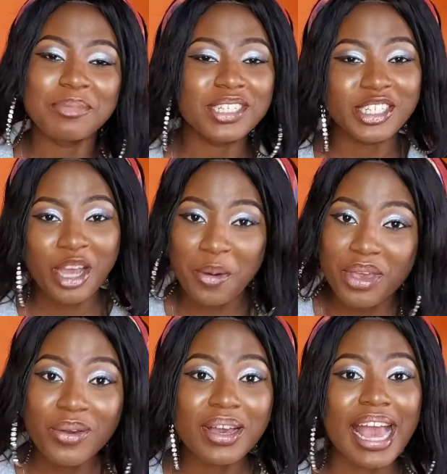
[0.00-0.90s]
to share with
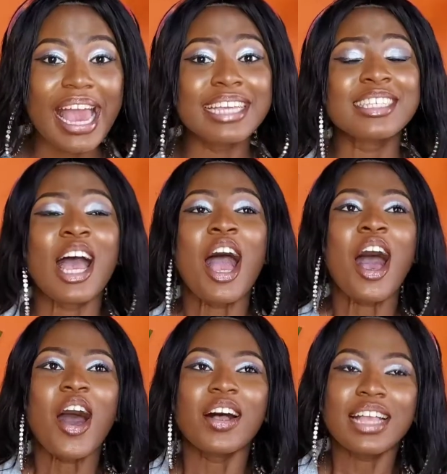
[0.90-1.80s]
you guys
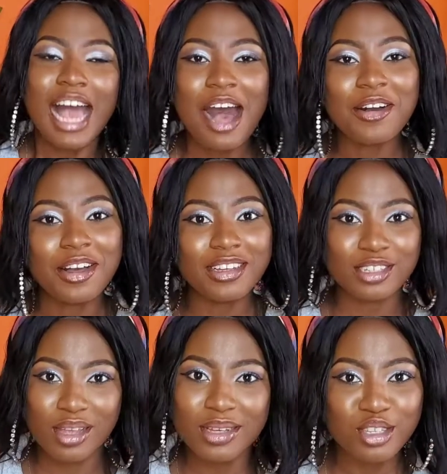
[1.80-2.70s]
on how God
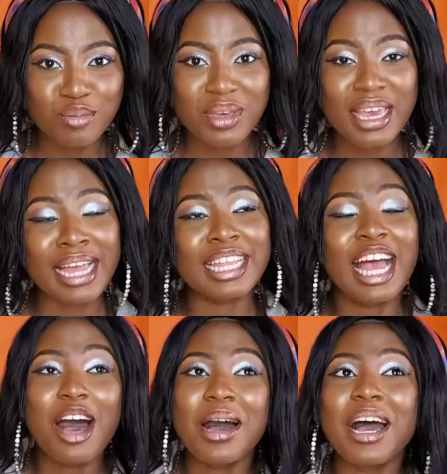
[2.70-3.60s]
talks to me and
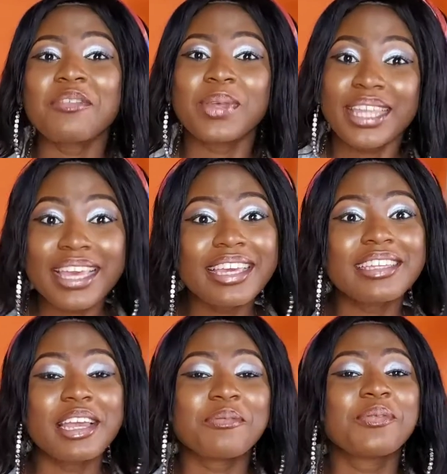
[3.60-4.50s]
how I have been taking
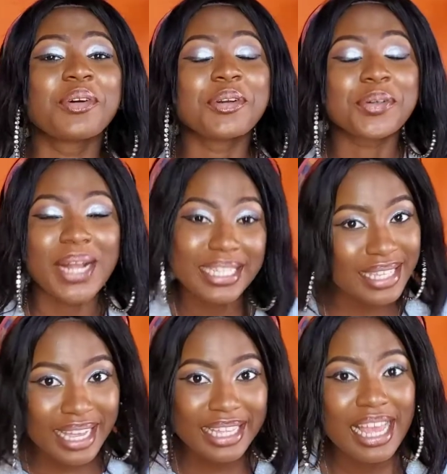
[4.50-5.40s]
them for
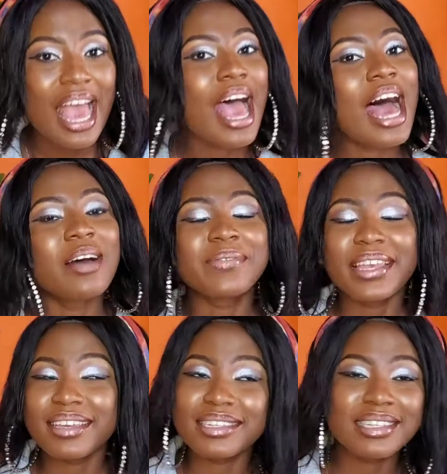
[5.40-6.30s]
granted. I've
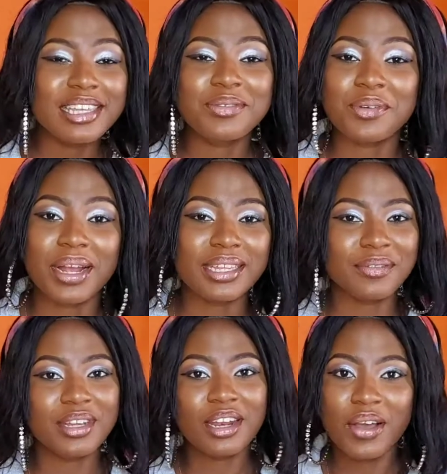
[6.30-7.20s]
taken these things for granted for
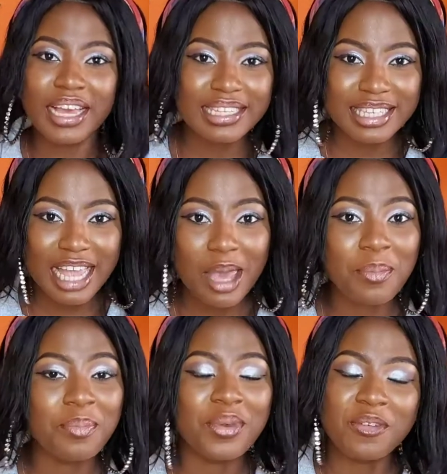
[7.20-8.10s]
the longest
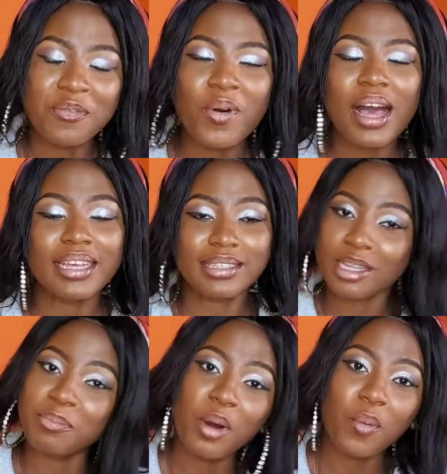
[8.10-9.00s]
time before I started
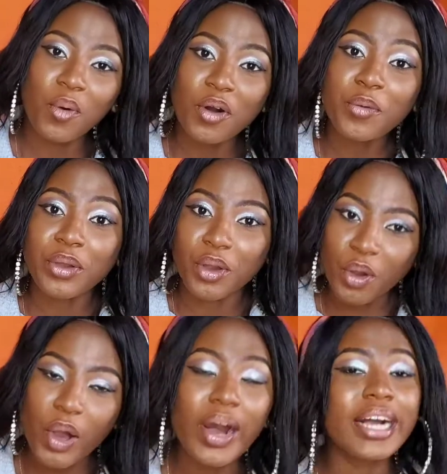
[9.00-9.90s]
my walk with
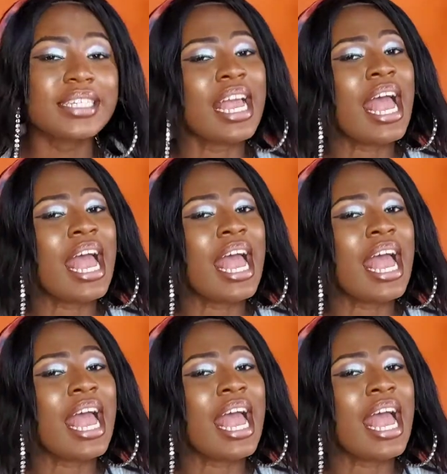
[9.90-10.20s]
God.